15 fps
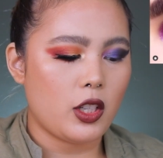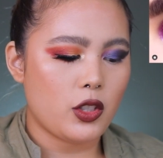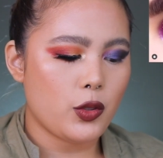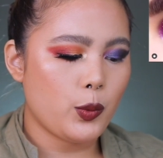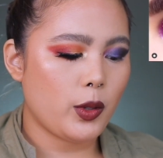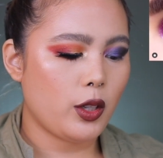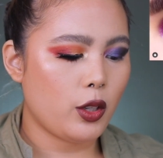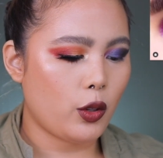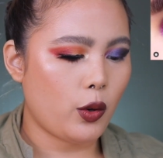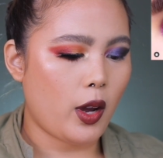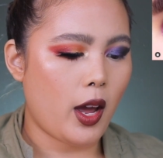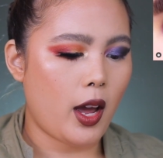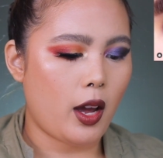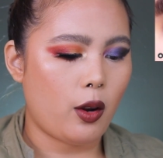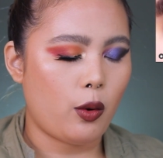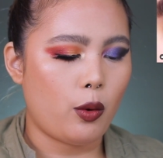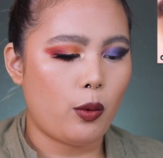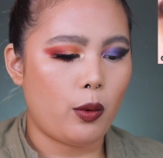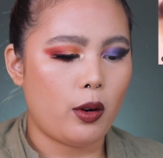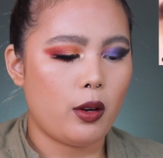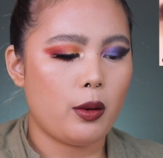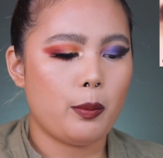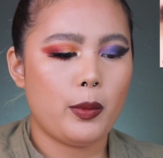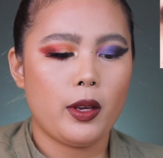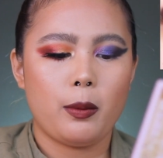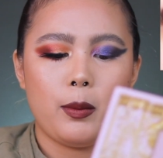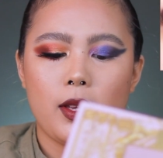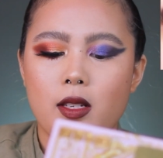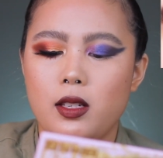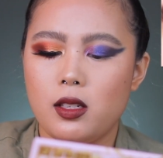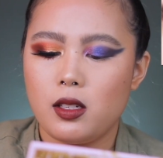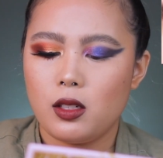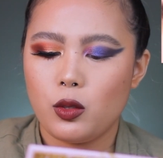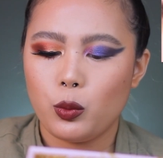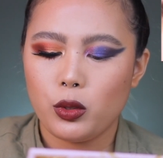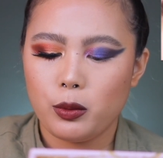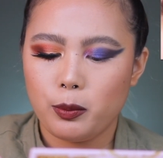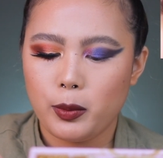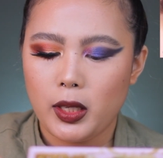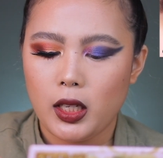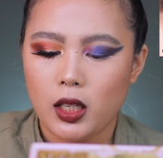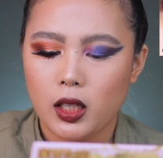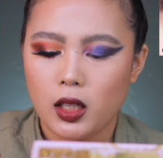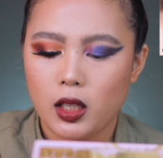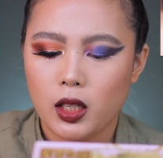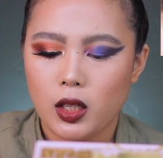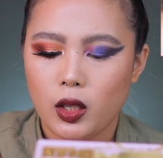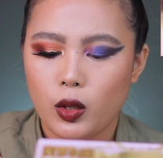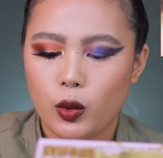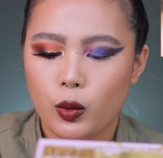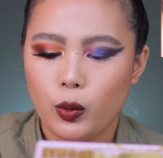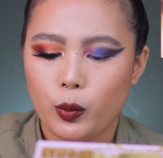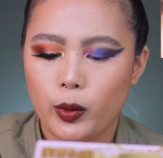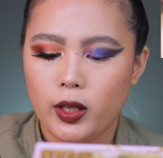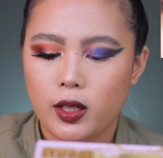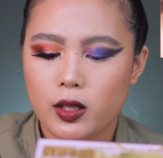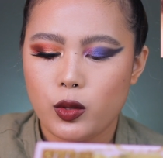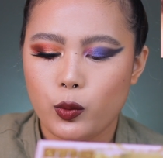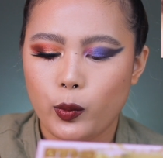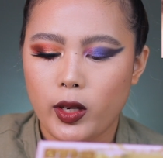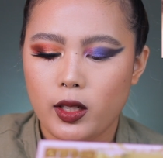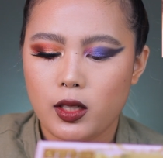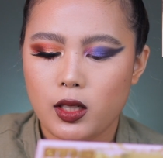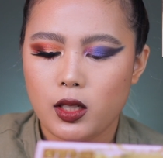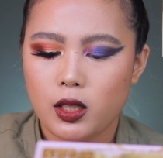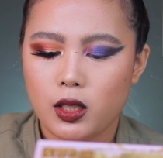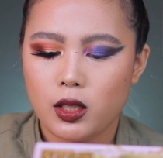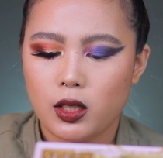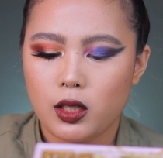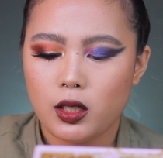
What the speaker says: I just want to know how pigmented it would be when it's wet.